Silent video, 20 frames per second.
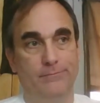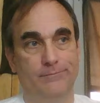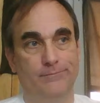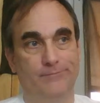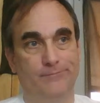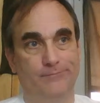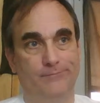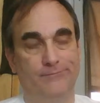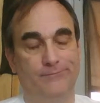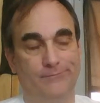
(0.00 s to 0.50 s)

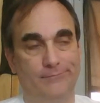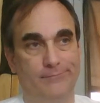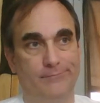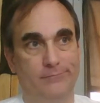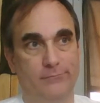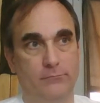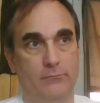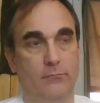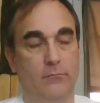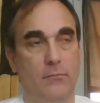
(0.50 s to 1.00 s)

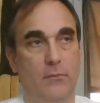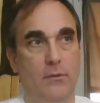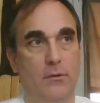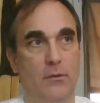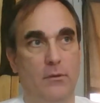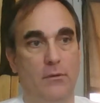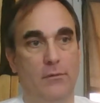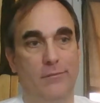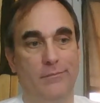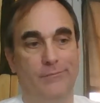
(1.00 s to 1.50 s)

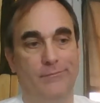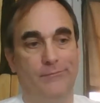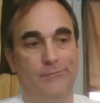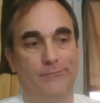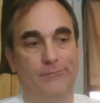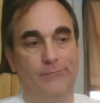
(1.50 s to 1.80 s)
No one is speaking in this clip.